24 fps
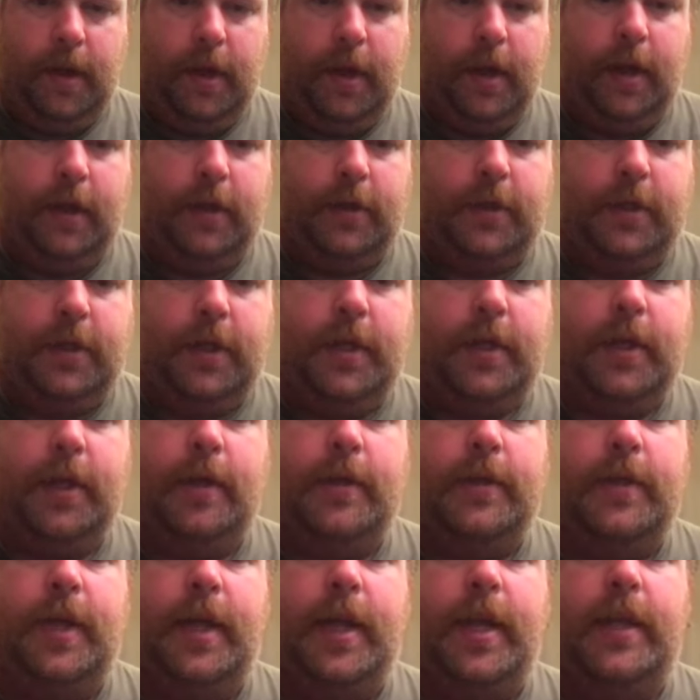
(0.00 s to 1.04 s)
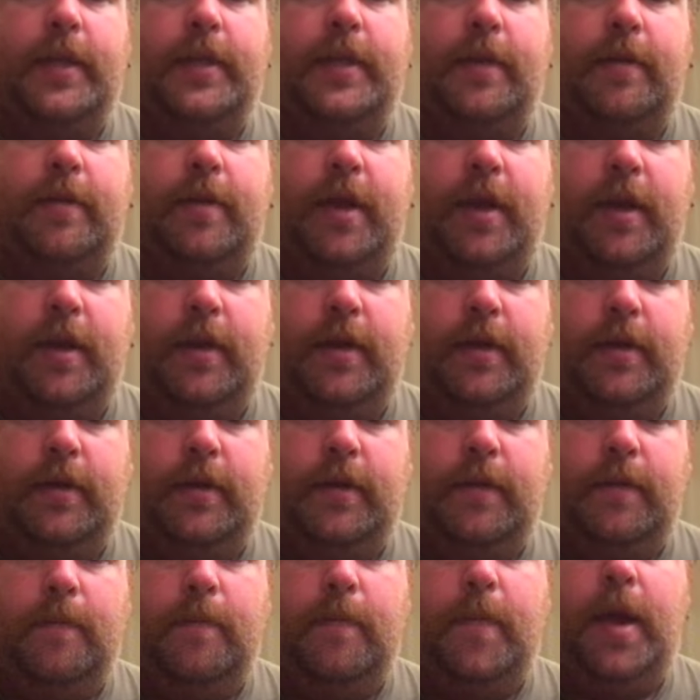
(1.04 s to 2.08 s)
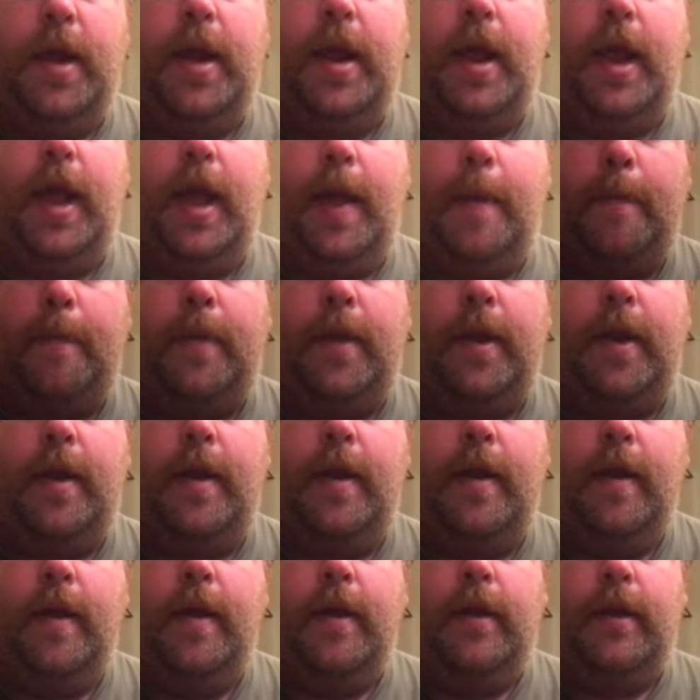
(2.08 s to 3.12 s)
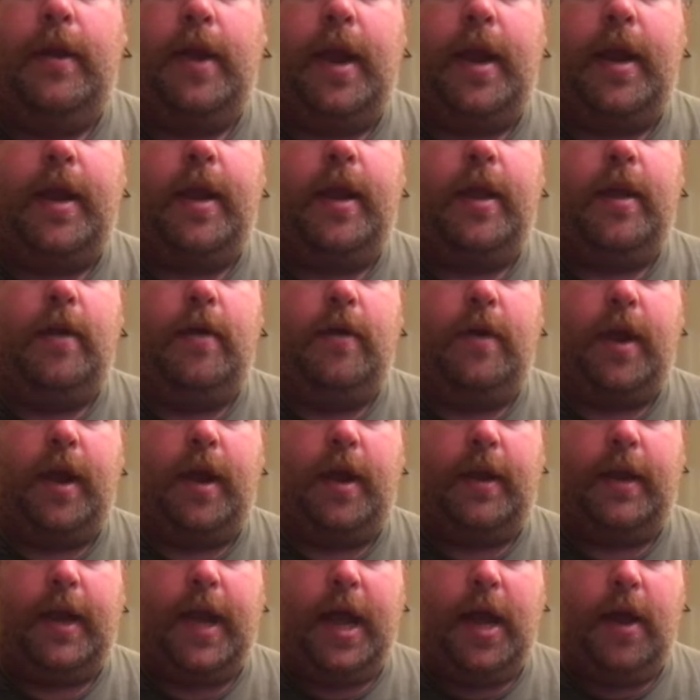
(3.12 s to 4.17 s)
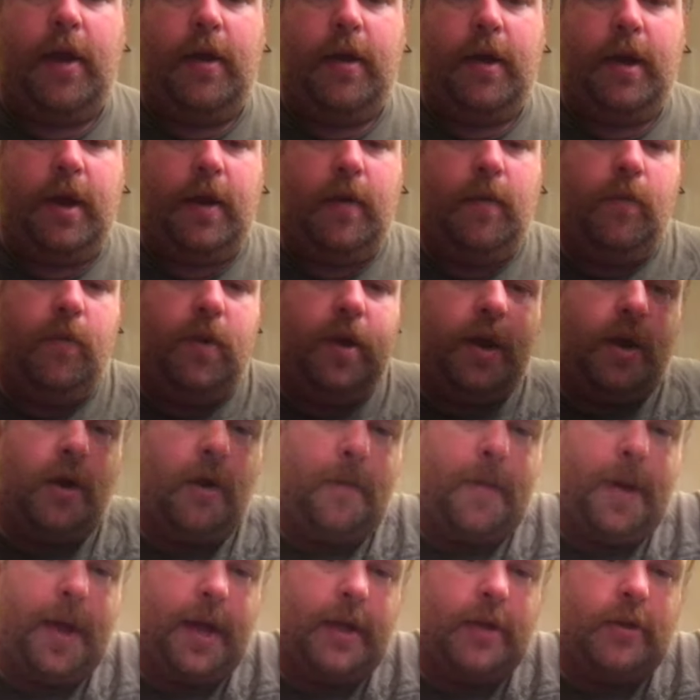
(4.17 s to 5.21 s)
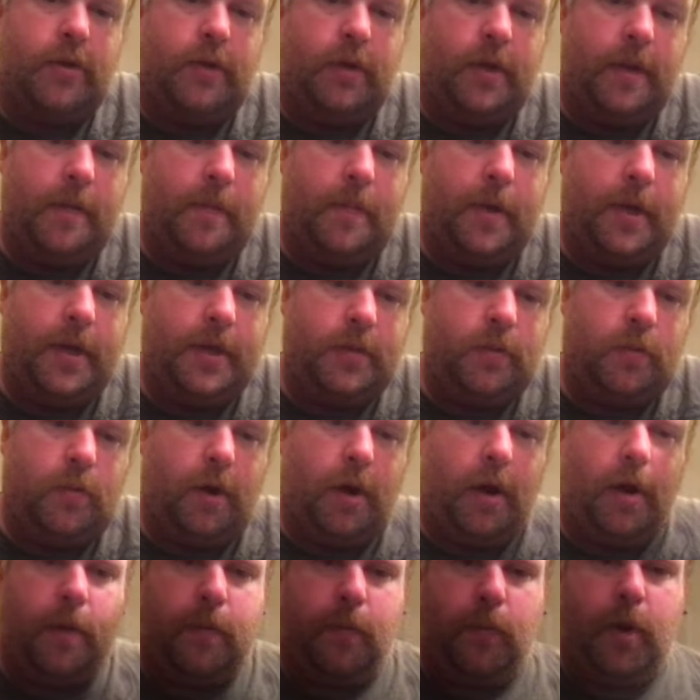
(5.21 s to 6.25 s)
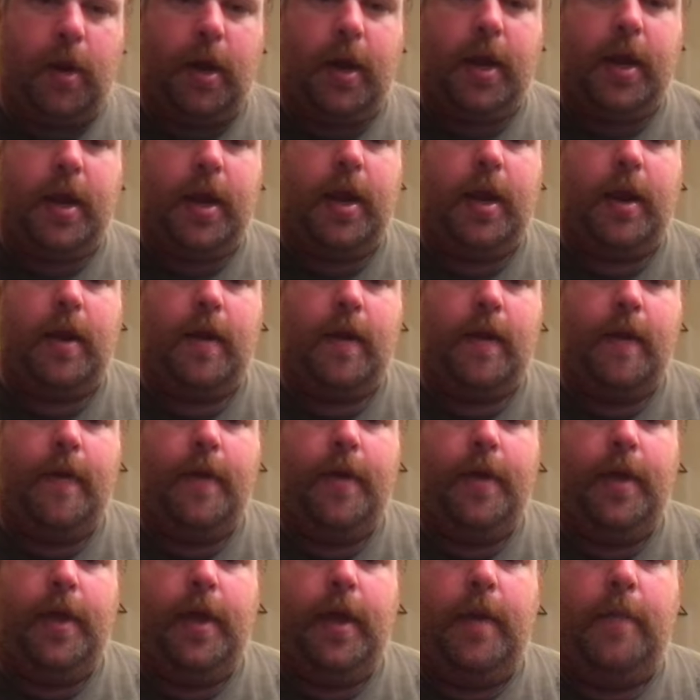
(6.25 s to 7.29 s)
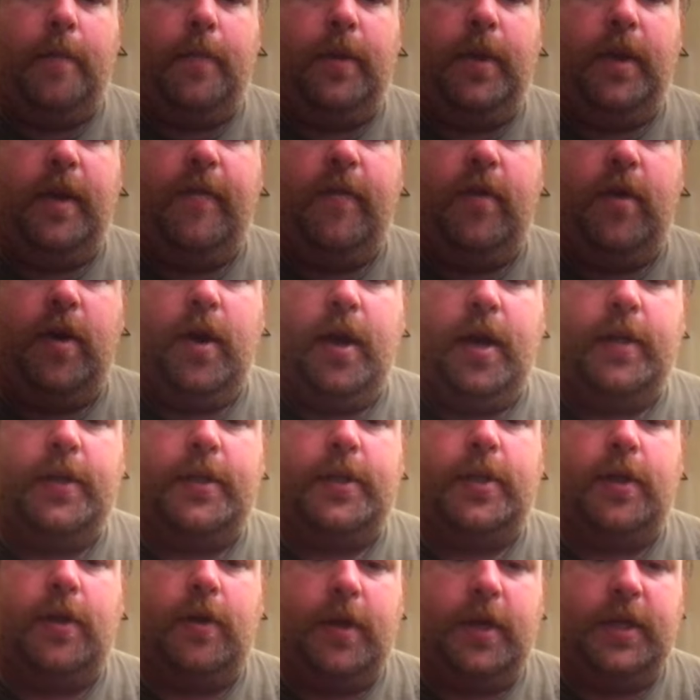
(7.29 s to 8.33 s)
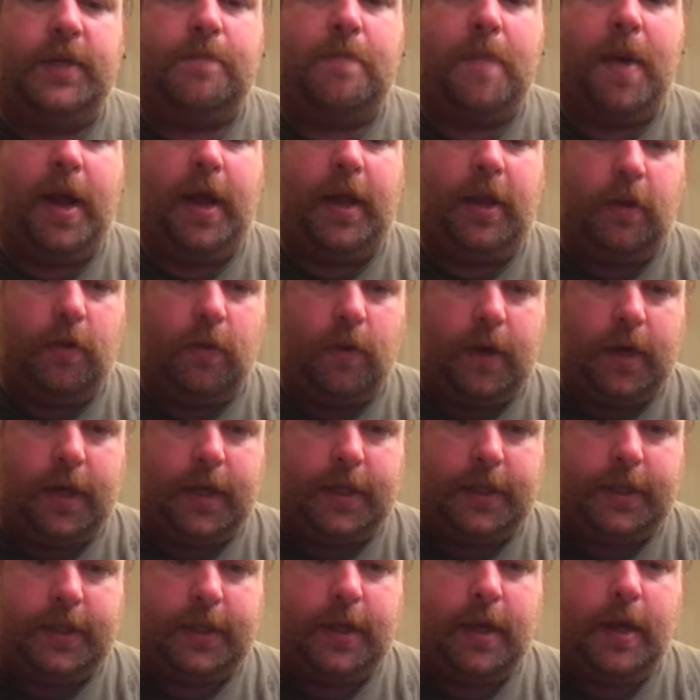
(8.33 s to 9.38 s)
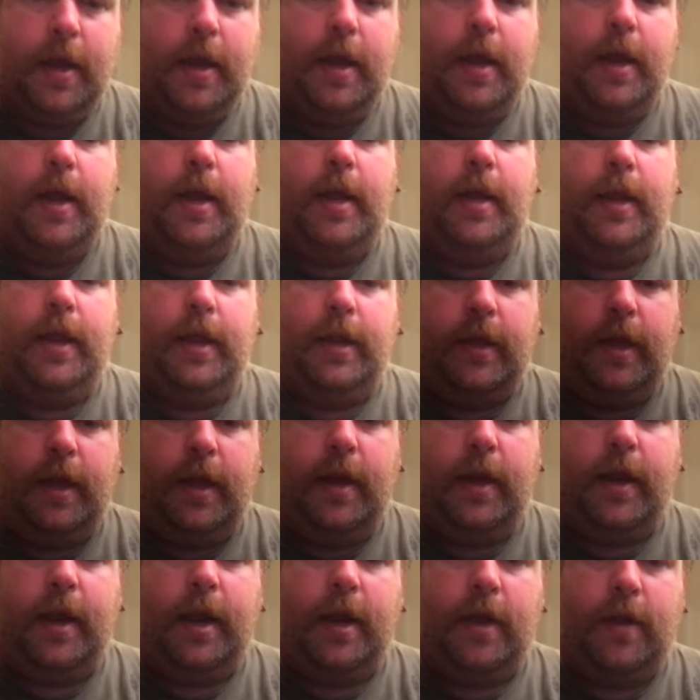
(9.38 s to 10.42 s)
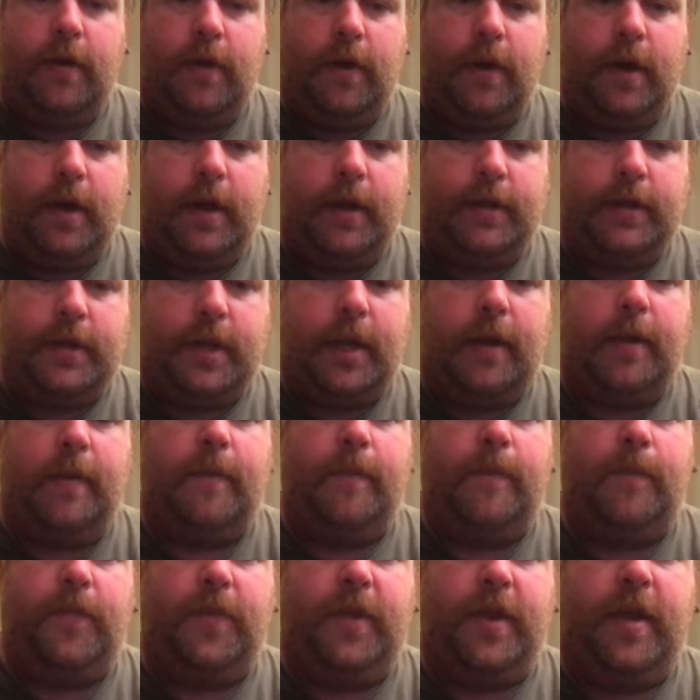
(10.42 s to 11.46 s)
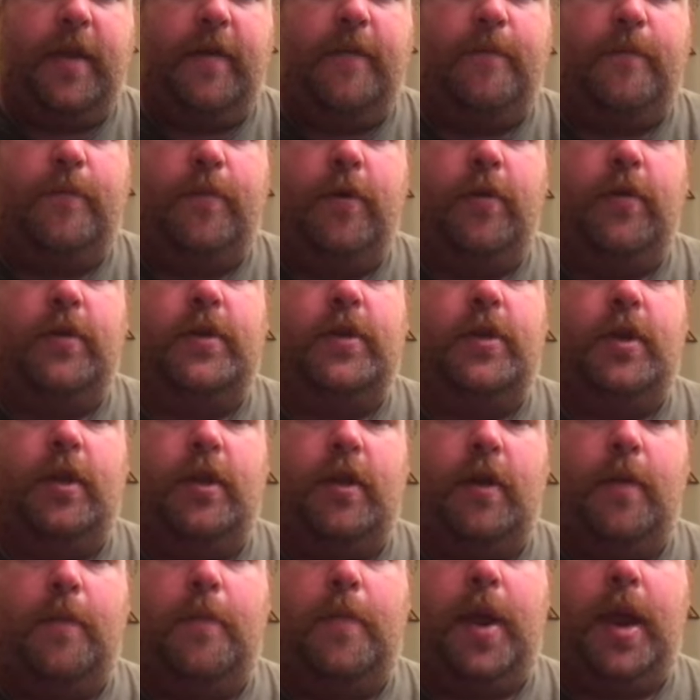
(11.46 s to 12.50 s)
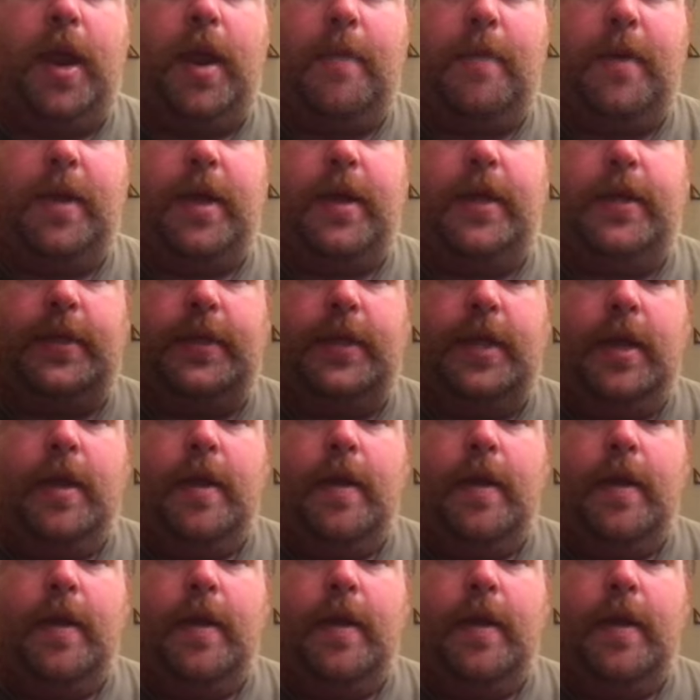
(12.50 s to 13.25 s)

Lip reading: And she tells the kids something might happen, like it'll get loud, and we go back to Olympia's water breaking. And believe it or not, so does Mallory's. And they lay together as they give birth to their babies.